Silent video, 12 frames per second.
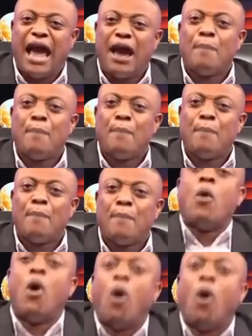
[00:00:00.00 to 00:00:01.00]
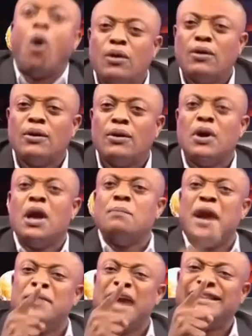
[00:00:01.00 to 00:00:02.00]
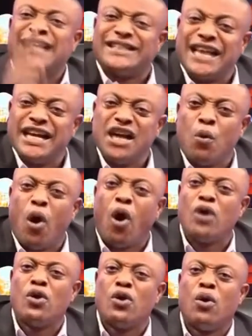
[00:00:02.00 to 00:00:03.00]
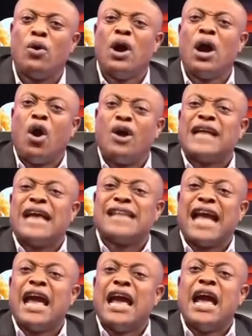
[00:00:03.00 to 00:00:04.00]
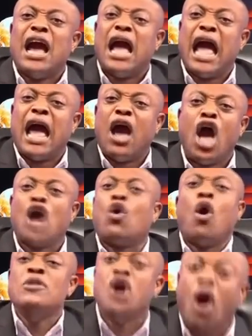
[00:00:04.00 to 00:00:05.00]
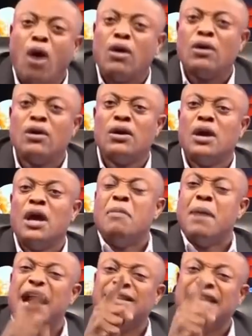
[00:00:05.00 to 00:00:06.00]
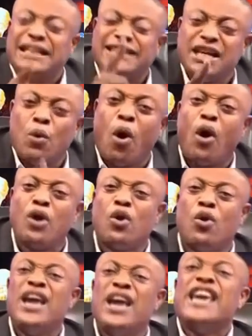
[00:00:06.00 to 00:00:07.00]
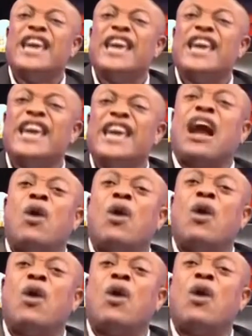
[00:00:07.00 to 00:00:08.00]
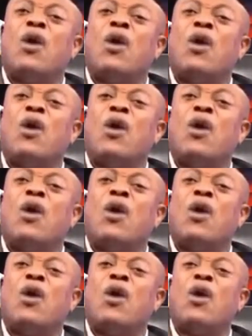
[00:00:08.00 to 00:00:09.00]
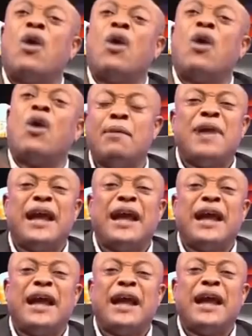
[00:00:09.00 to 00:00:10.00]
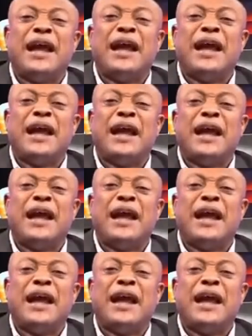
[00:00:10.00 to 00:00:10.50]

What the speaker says: Bamba ho. Baby entertain the wohono. Or they say, a come me ho. Baby entertain the wohono. In Shiran kwa. And baby entertain also wohono.